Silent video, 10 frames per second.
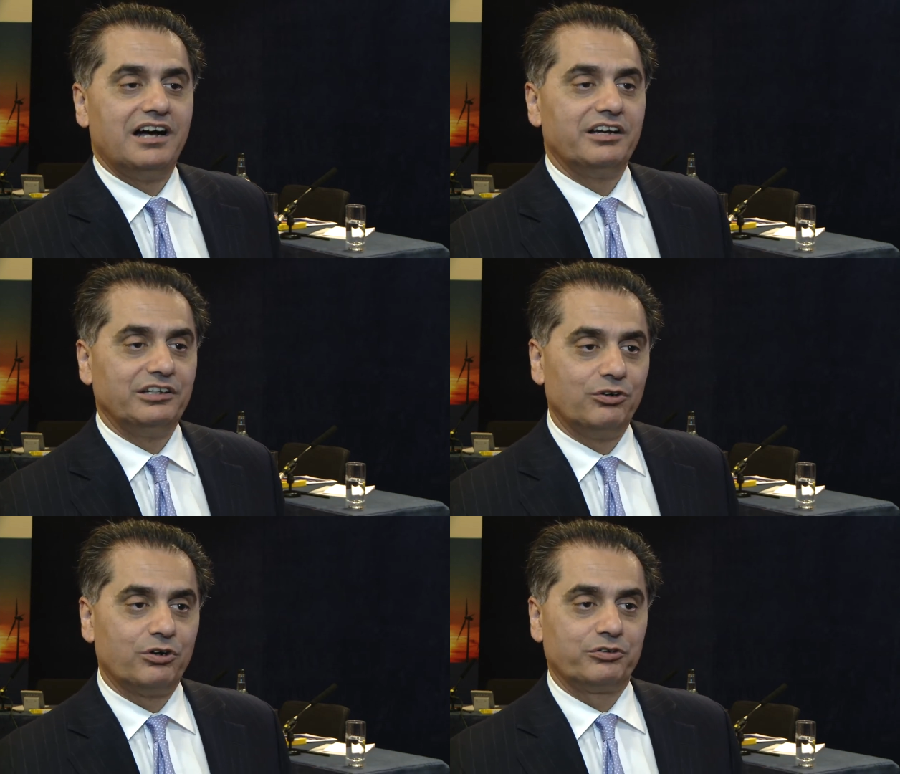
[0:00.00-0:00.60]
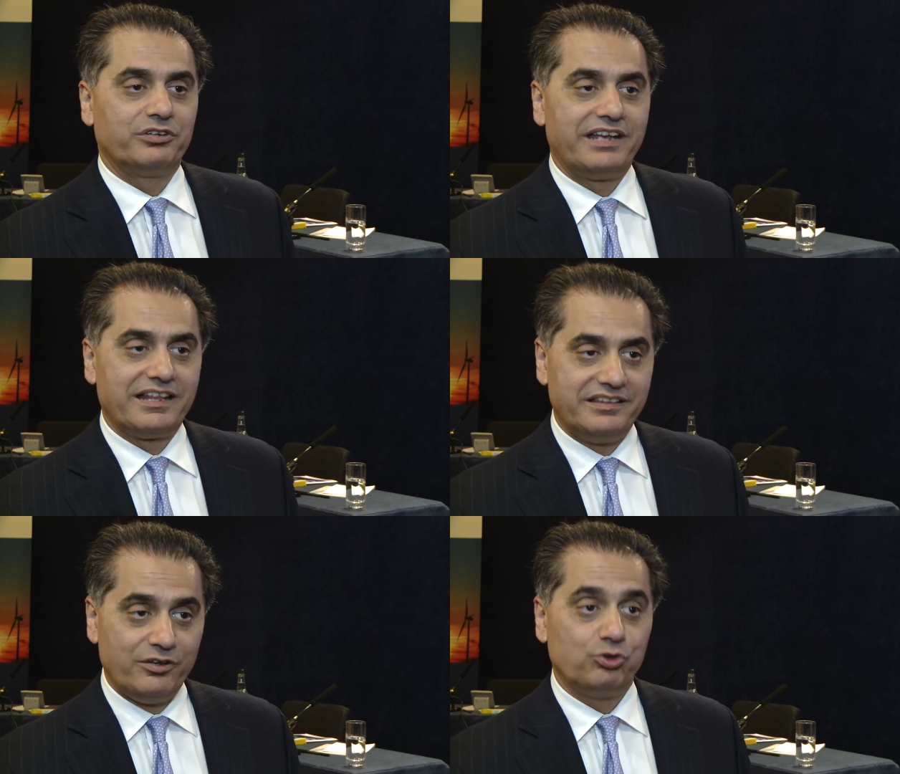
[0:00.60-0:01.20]
in order to
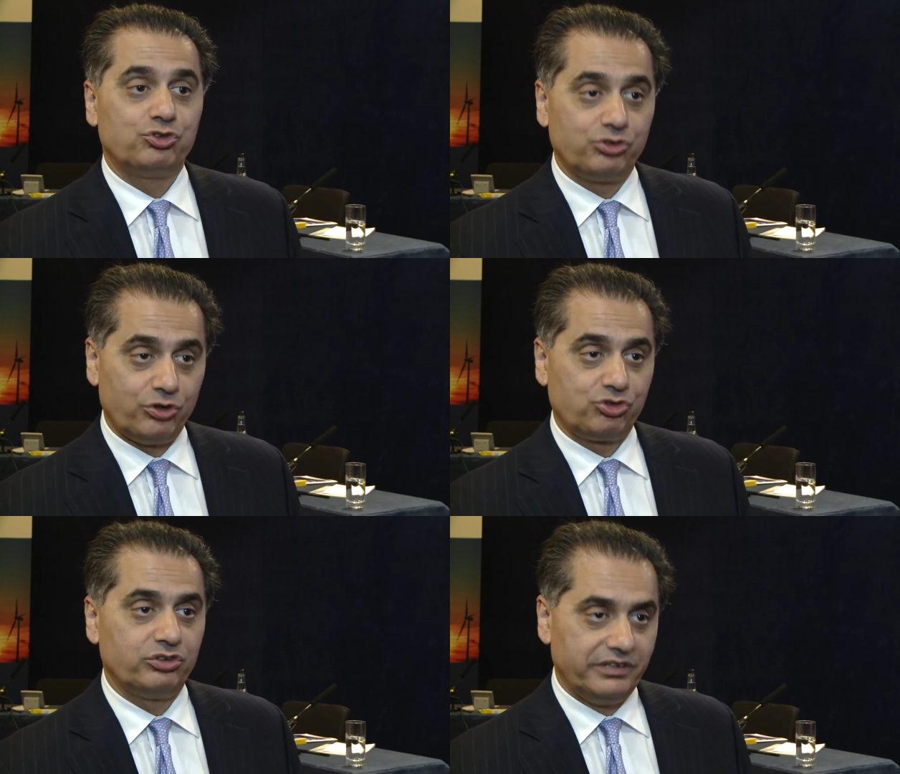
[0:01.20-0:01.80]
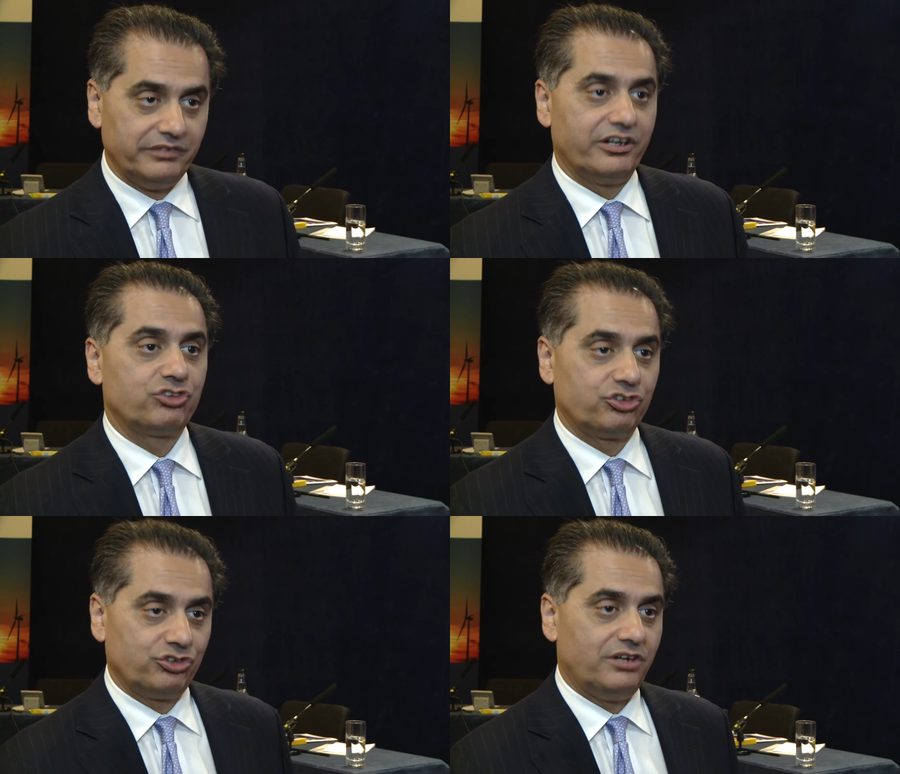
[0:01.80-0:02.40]
get those sorts of
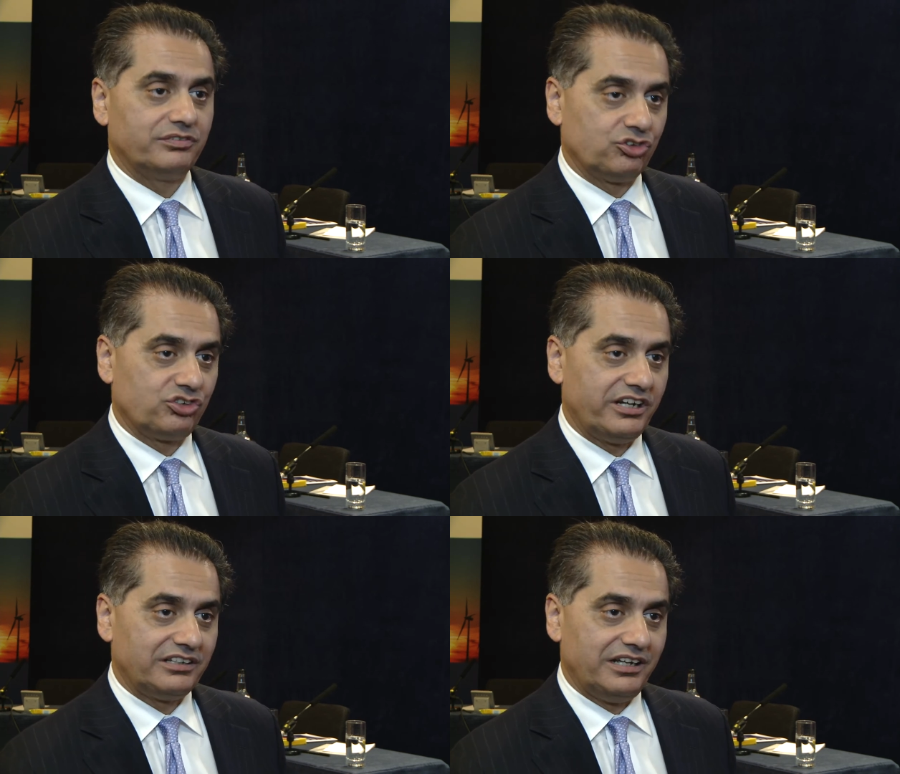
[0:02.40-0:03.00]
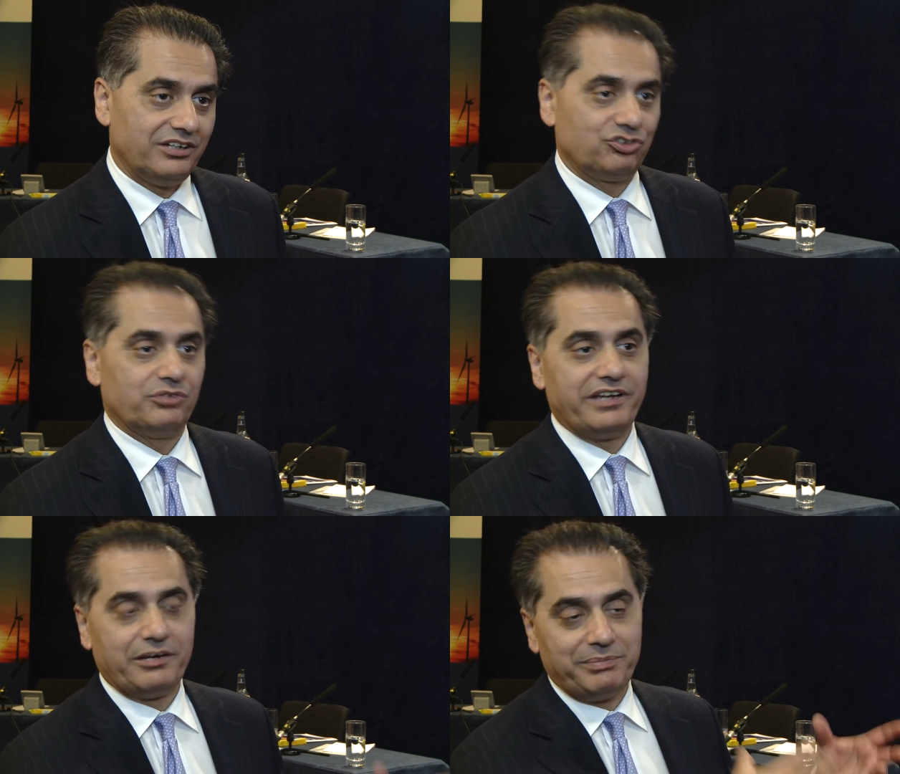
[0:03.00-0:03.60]
investors off the sidelines.
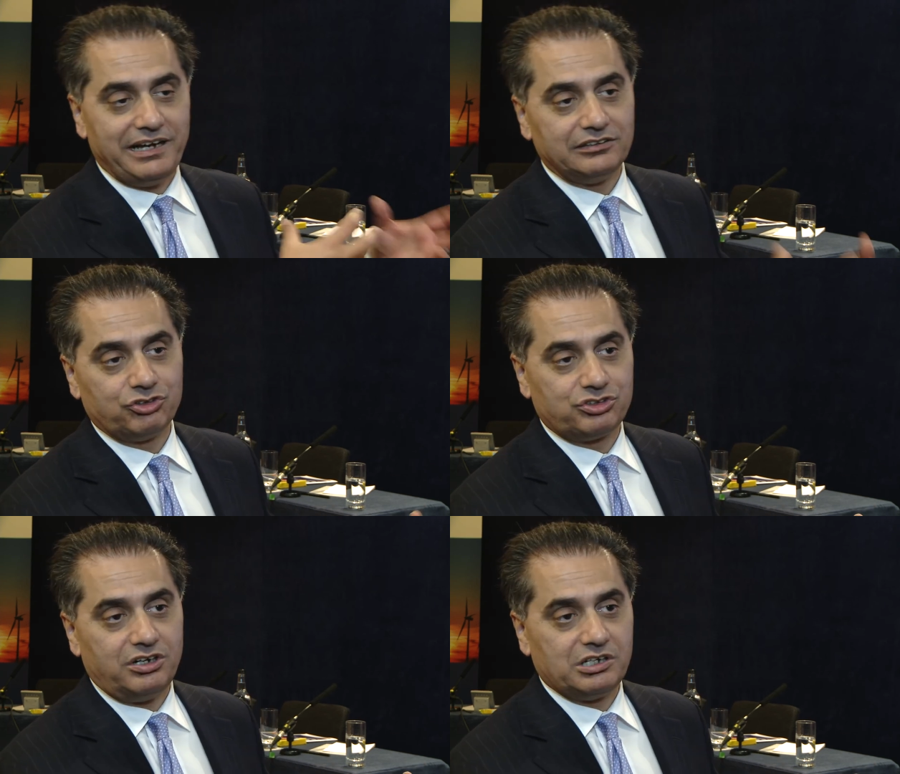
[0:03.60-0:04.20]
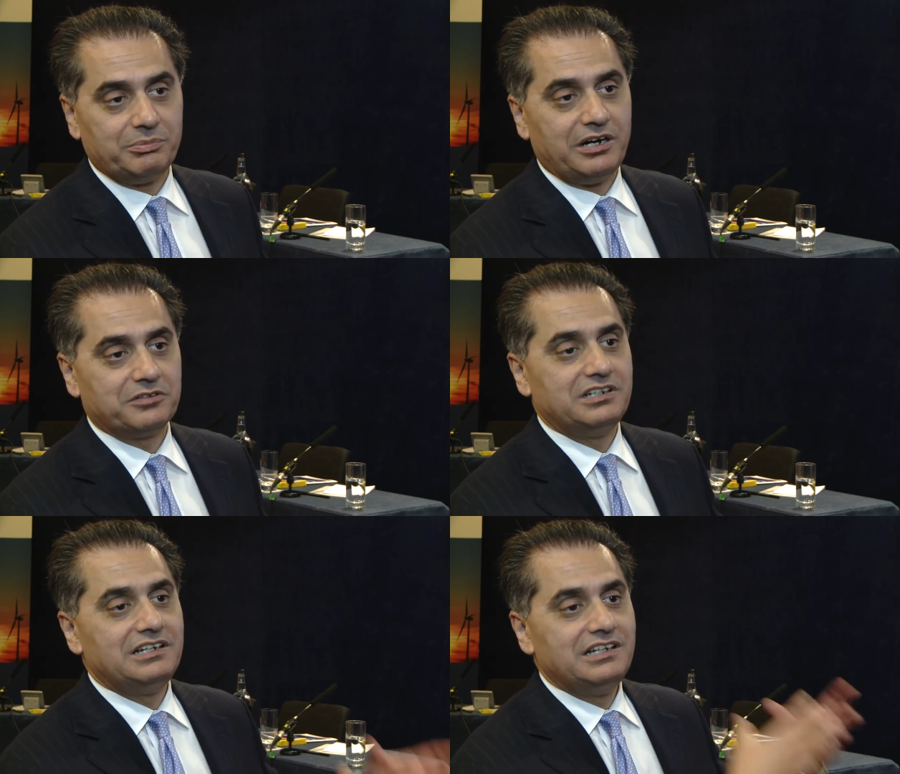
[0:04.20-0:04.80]
So we had panelists talk
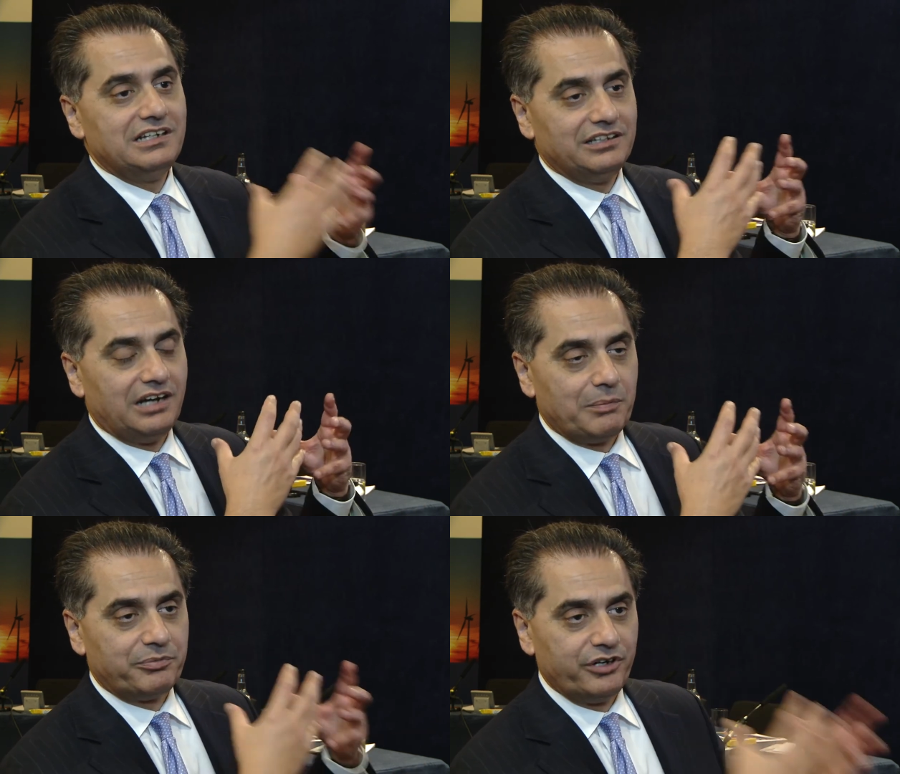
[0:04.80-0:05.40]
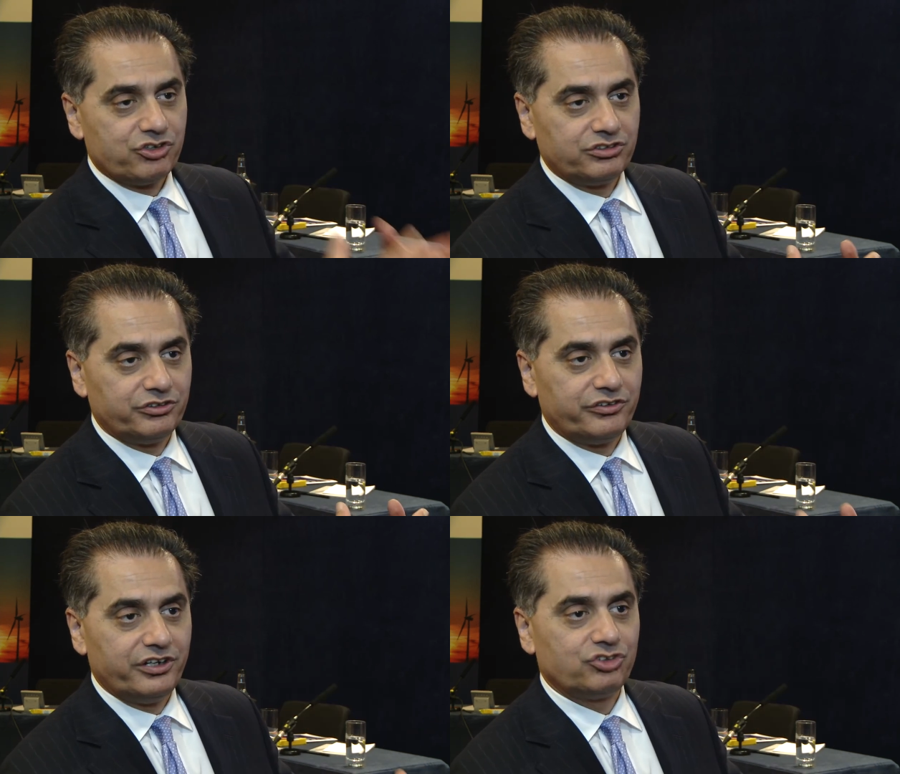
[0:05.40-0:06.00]
about
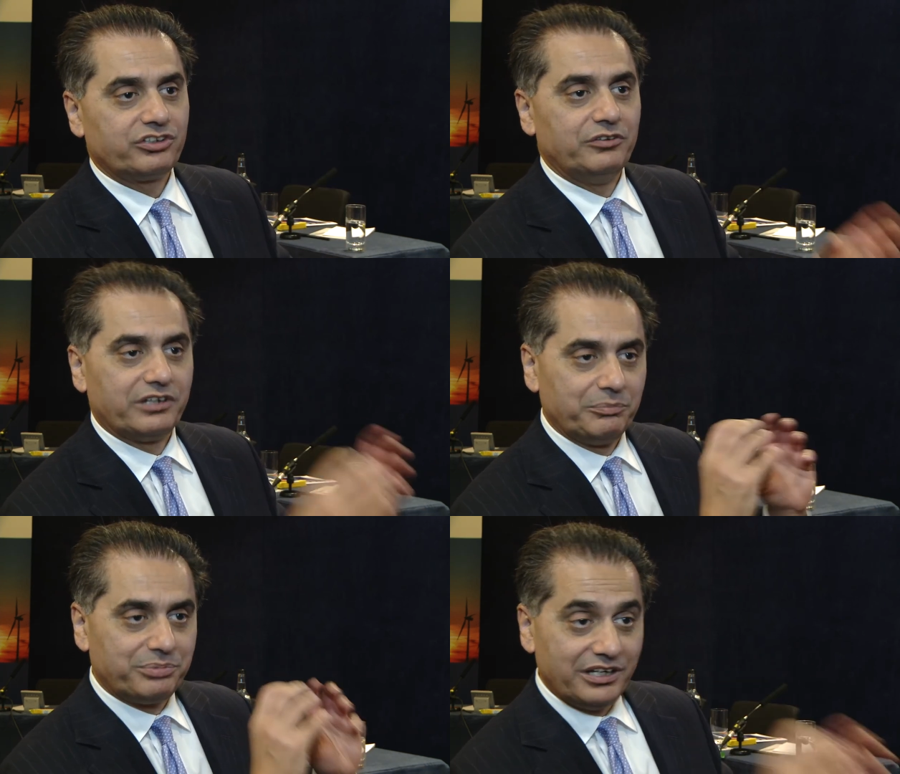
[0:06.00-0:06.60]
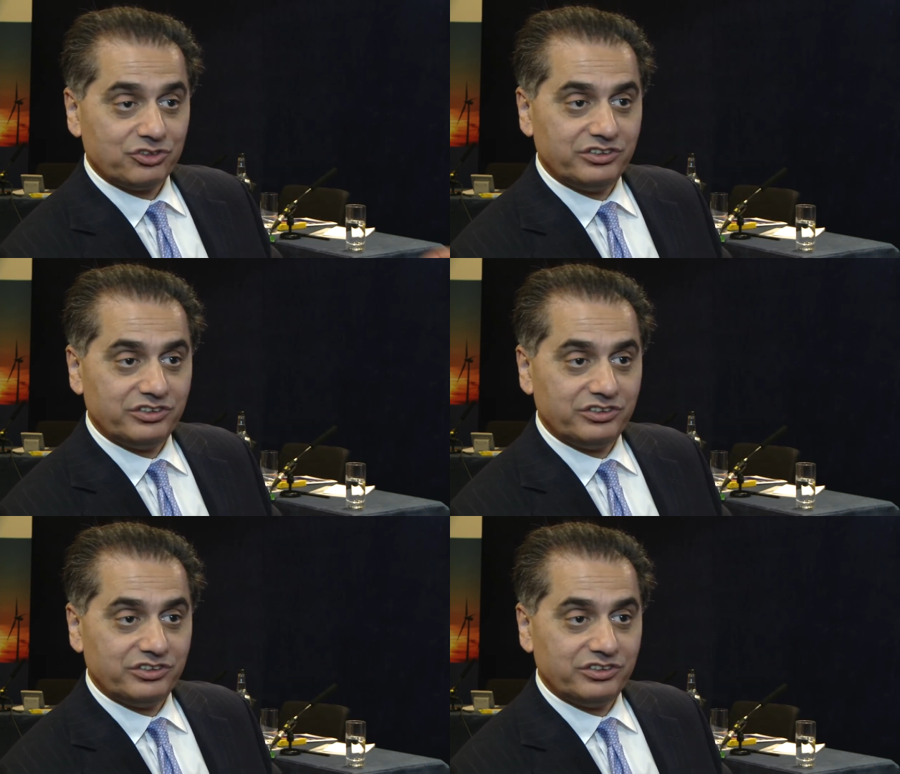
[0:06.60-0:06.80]
operational risk, and you can price